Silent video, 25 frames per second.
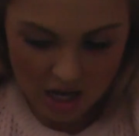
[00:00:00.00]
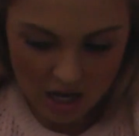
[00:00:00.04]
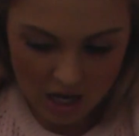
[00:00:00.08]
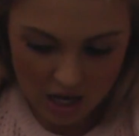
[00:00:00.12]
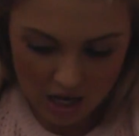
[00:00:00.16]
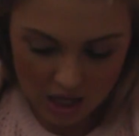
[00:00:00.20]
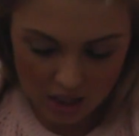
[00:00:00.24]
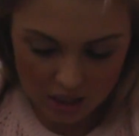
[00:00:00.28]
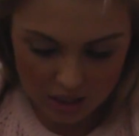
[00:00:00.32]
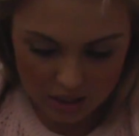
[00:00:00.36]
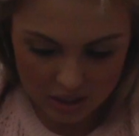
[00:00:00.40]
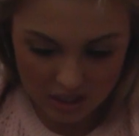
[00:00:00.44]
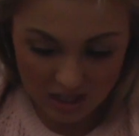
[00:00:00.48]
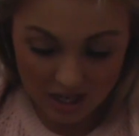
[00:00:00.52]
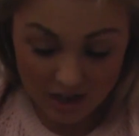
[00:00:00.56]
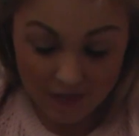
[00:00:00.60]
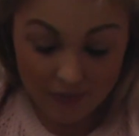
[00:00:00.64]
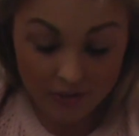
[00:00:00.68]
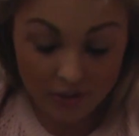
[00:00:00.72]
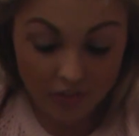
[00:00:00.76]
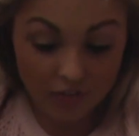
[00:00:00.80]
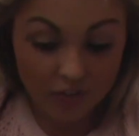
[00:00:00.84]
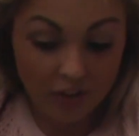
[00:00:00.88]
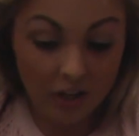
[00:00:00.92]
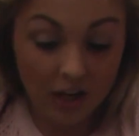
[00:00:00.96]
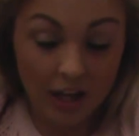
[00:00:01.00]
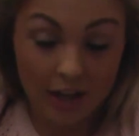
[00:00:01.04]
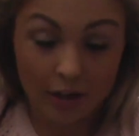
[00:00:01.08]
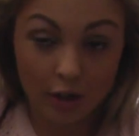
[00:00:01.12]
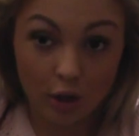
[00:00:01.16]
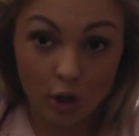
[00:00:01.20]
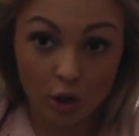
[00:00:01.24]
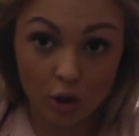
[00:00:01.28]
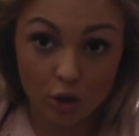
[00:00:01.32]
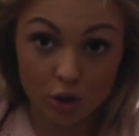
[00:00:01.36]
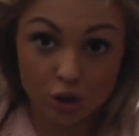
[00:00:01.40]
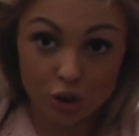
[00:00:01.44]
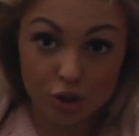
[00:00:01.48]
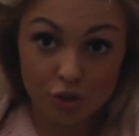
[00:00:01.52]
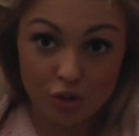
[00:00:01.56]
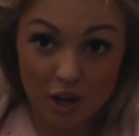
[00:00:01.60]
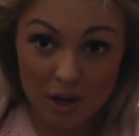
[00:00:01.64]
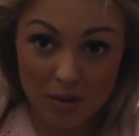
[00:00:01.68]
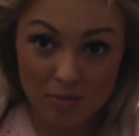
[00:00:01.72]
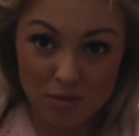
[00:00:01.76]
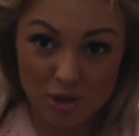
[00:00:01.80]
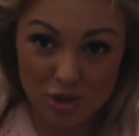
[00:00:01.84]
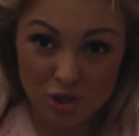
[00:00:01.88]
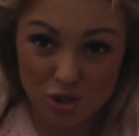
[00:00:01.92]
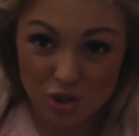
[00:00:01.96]
And even if they're like long
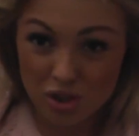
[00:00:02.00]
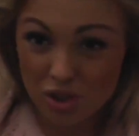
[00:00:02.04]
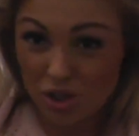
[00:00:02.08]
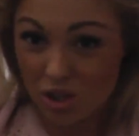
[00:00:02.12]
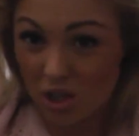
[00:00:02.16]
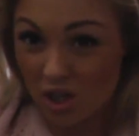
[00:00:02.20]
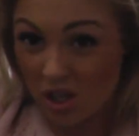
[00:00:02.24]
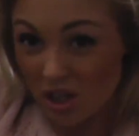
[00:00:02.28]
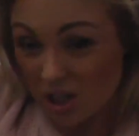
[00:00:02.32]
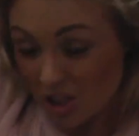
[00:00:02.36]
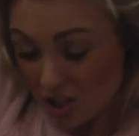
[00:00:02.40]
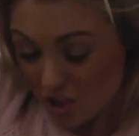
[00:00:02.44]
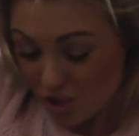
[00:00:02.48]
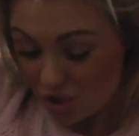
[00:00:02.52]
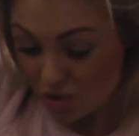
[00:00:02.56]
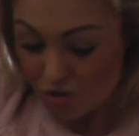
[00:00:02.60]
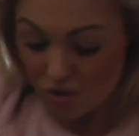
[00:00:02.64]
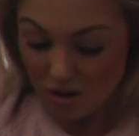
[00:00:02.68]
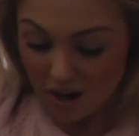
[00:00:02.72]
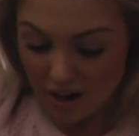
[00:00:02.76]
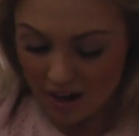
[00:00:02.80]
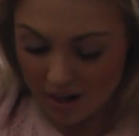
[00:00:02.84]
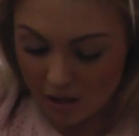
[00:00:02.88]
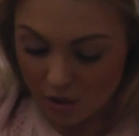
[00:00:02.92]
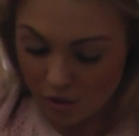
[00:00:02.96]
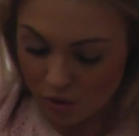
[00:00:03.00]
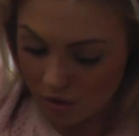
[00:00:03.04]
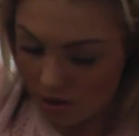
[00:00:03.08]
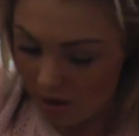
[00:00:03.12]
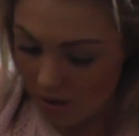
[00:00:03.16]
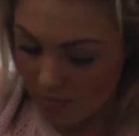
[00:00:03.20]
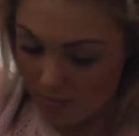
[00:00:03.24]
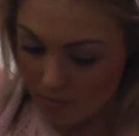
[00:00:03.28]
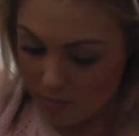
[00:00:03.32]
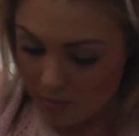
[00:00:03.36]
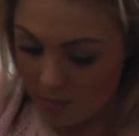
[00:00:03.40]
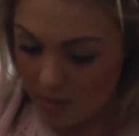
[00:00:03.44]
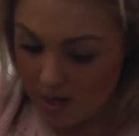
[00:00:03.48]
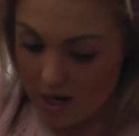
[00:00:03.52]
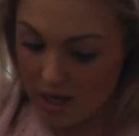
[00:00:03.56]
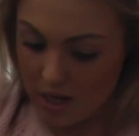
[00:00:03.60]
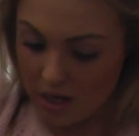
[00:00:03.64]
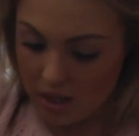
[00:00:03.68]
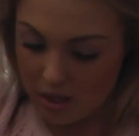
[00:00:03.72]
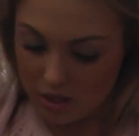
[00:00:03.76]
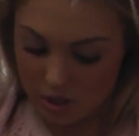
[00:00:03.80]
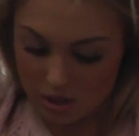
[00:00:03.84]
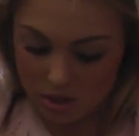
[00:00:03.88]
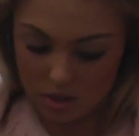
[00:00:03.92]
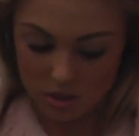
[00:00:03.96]
strips, just try and cram them
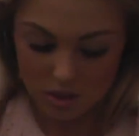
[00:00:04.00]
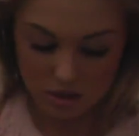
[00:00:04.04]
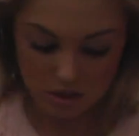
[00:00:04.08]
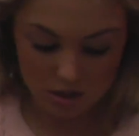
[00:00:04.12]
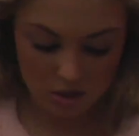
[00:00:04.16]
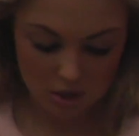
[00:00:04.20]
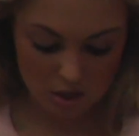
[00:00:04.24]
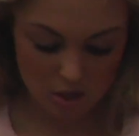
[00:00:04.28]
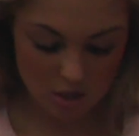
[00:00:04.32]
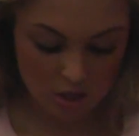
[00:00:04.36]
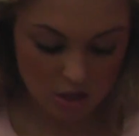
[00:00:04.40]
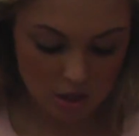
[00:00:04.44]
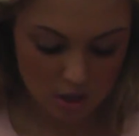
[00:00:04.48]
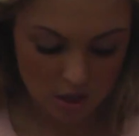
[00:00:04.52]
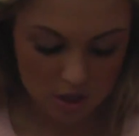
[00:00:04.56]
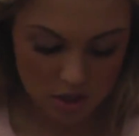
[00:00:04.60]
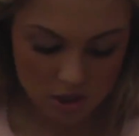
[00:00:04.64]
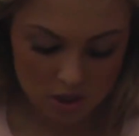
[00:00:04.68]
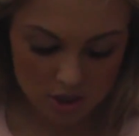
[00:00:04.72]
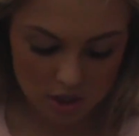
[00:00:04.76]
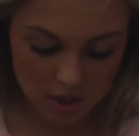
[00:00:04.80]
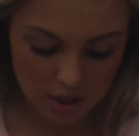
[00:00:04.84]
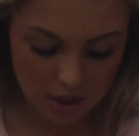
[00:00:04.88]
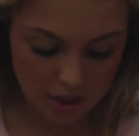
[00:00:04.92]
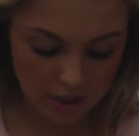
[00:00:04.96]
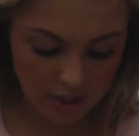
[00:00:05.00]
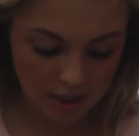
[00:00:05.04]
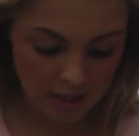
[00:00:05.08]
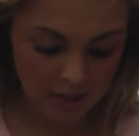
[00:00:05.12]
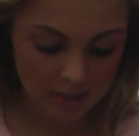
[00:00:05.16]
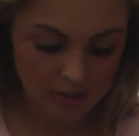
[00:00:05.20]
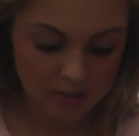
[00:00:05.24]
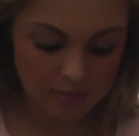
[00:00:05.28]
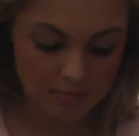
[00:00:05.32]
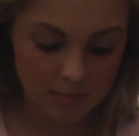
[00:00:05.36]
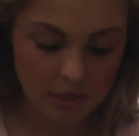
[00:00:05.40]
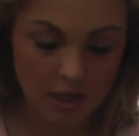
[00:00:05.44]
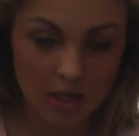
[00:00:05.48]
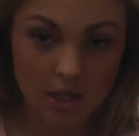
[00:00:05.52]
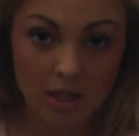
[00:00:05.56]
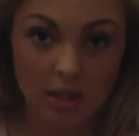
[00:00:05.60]
in so you can get as many